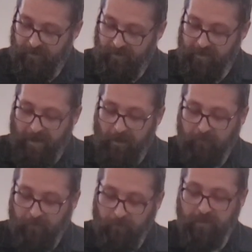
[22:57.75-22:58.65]
He now
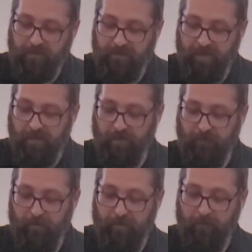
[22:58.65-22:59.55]
turns his
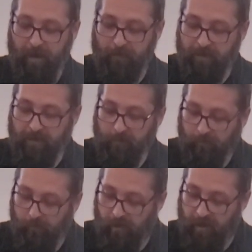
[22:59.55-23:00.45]
attention, with them not being able to
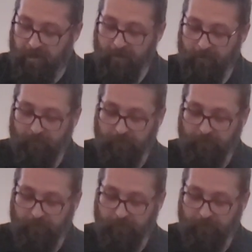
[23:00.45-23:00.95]
reply to him,